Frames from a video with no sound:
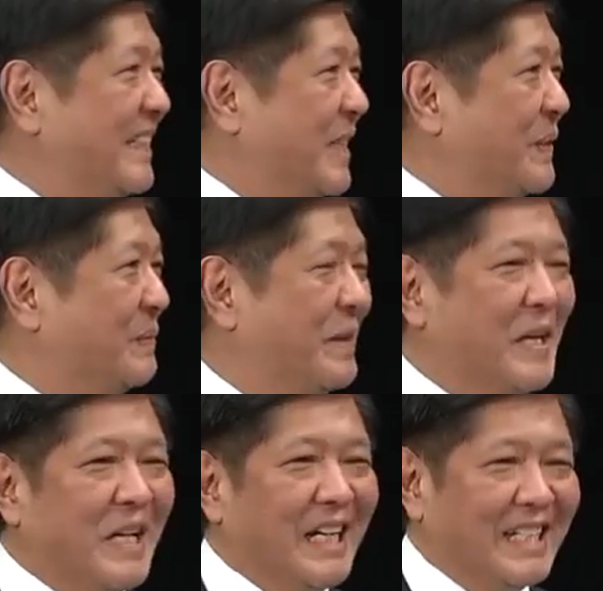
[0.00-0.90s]
could be
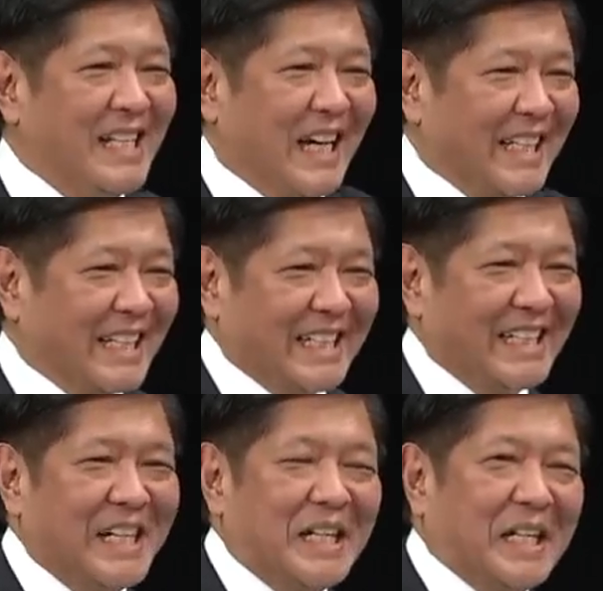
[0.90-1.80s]

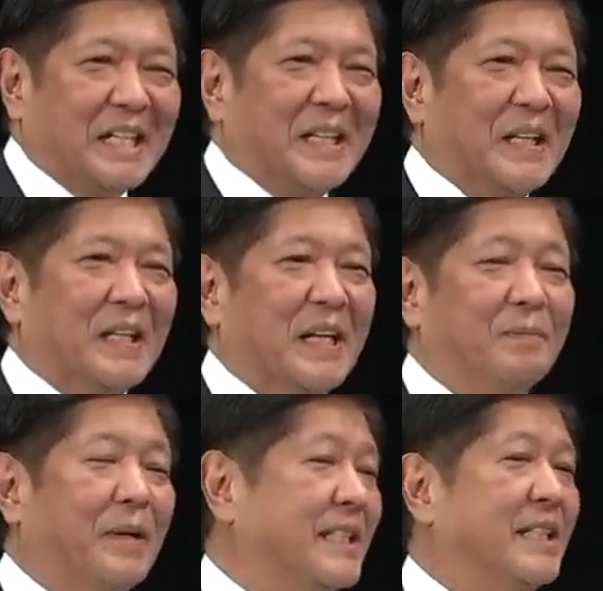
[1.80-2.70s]
another another.
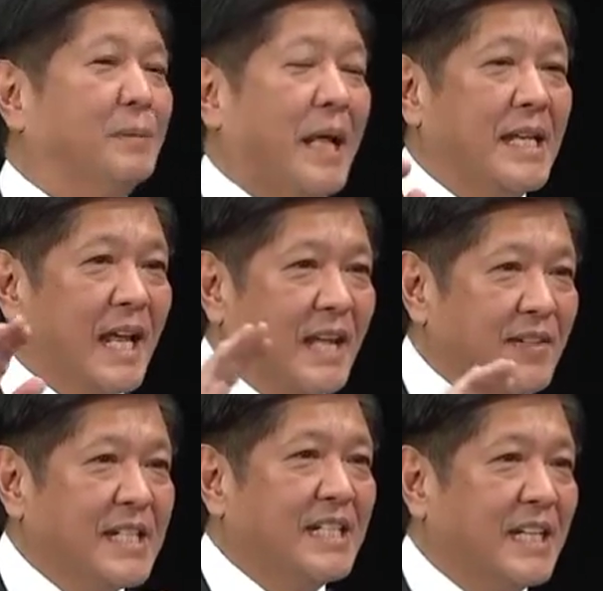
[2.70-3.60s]
But in in
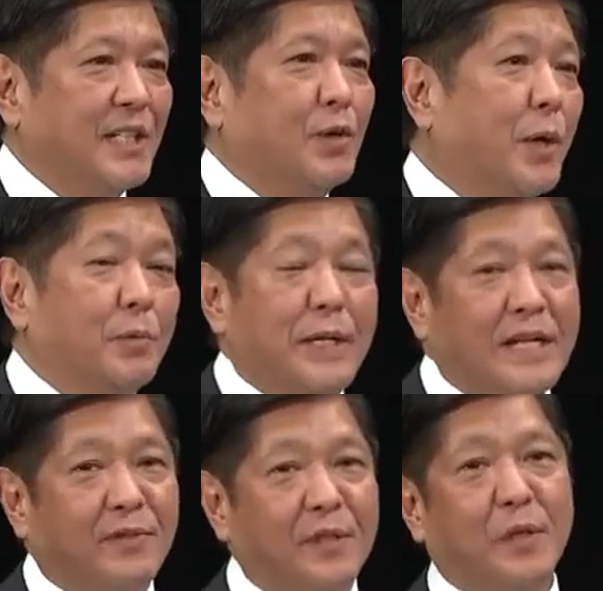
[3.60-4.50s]
any single way, we never